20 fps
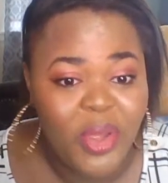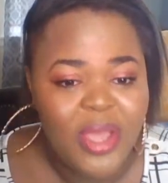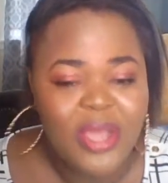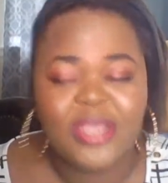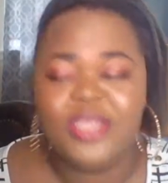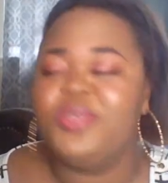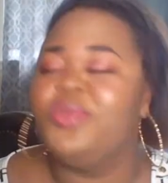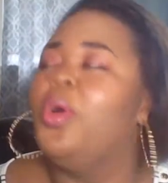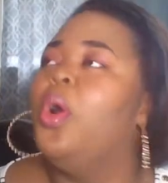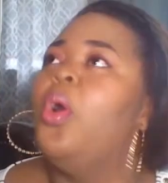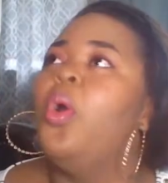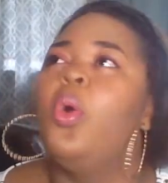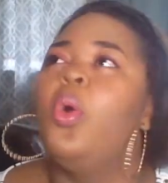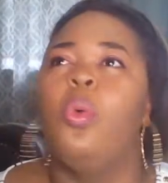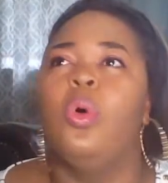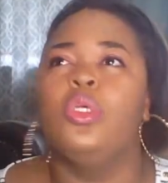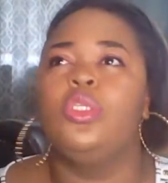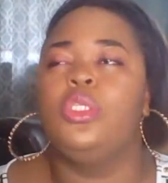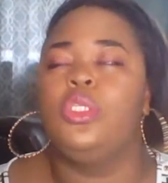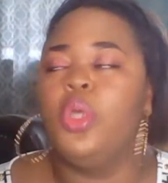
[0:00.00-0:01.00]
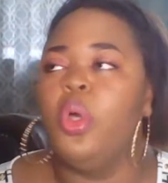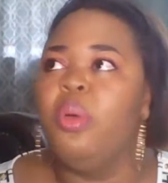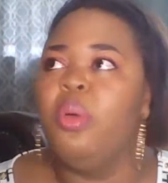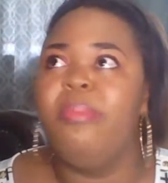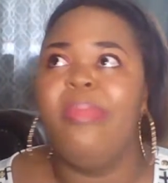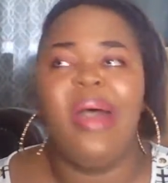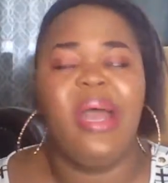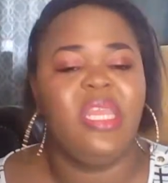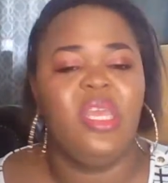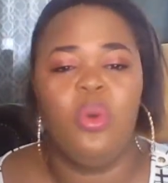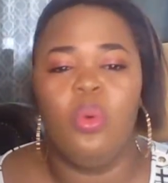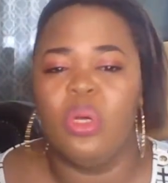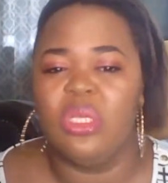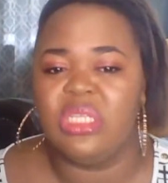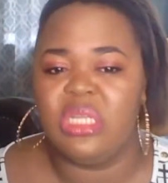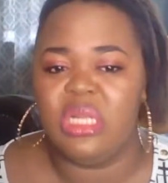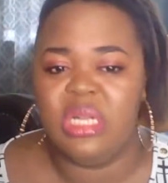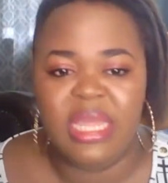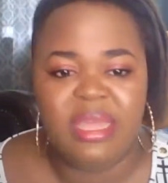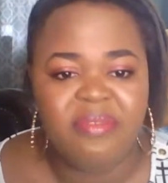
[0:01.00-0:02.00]
So Uncle was so mad, he
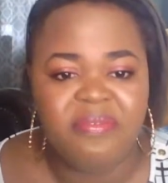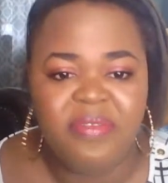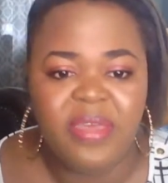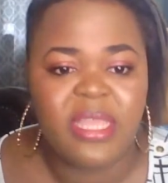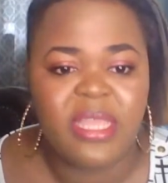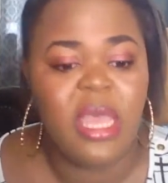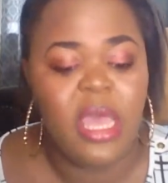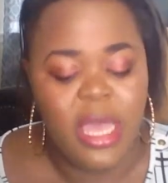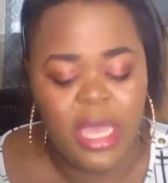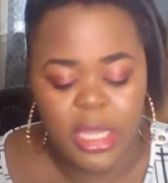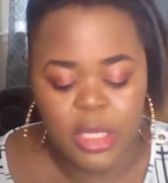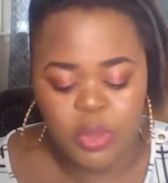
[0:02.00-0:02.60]
was livid.